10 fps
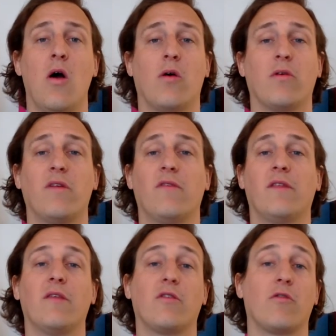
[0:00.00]
or even
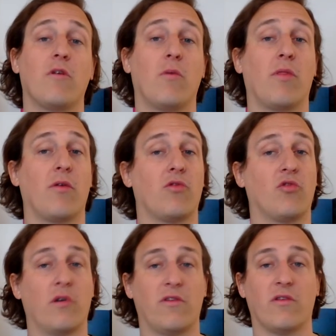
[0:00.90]
disagree with their
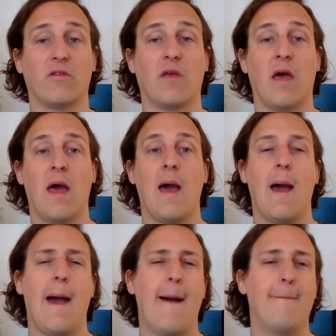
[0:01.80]
choices,
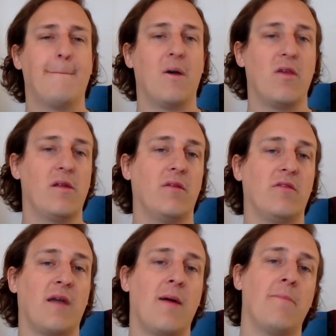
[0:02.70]
but that
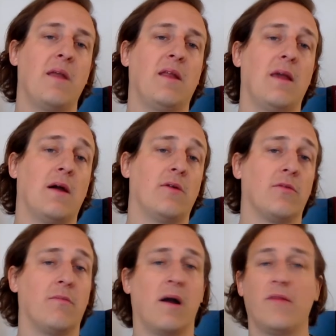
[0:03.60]
does not mean he
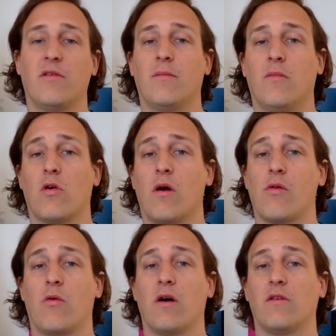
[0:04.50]
undermines them or
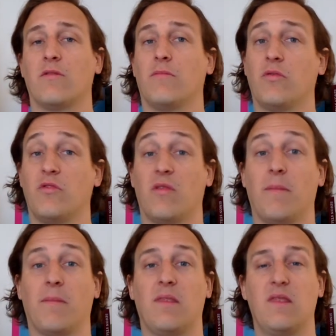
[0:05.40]
otherwise puts
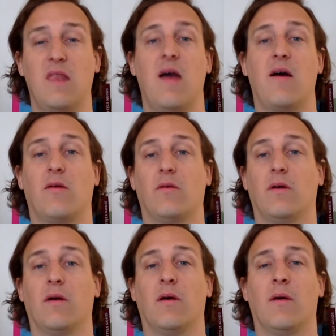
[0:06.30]
them down.
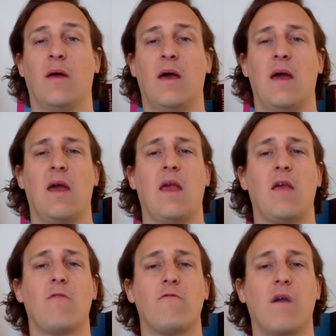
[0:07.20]

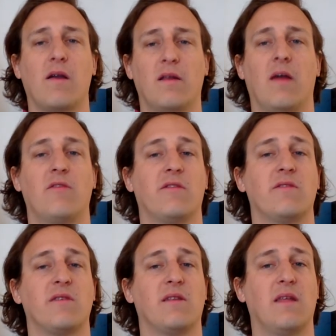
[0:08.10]
He
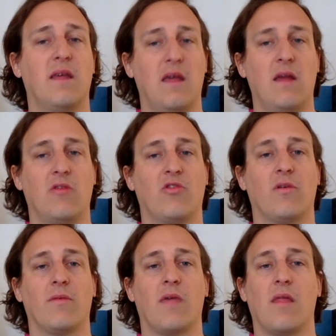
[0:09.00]
recognizes in each
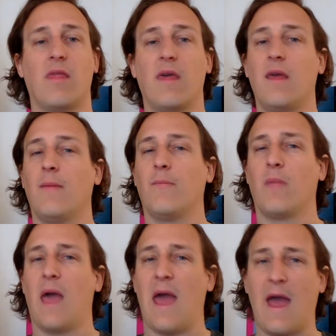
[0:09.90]
that they
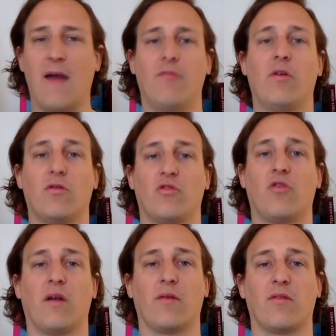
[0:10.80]
have their
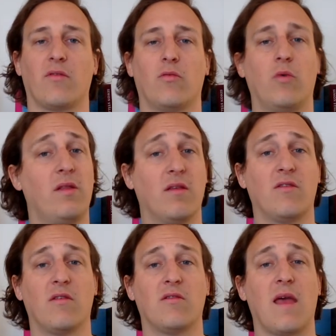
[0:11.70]
strengths,
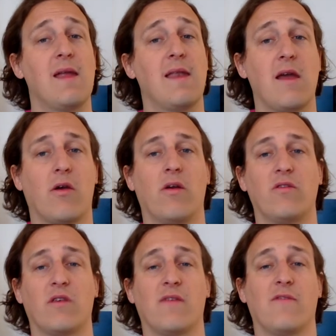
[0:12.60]
weaknesses, and
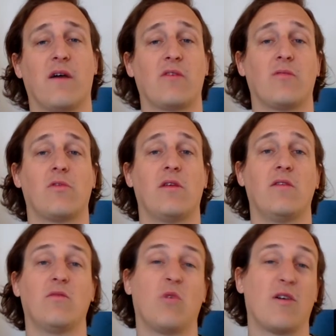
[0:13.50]
areas of
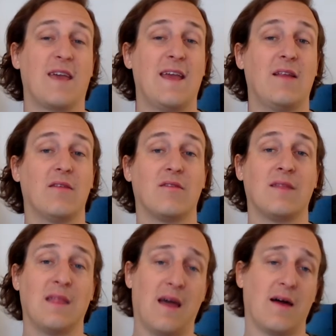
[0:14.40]
expertise where he does
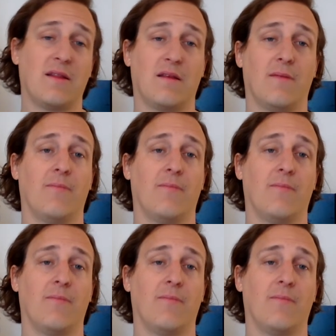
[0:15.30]
not.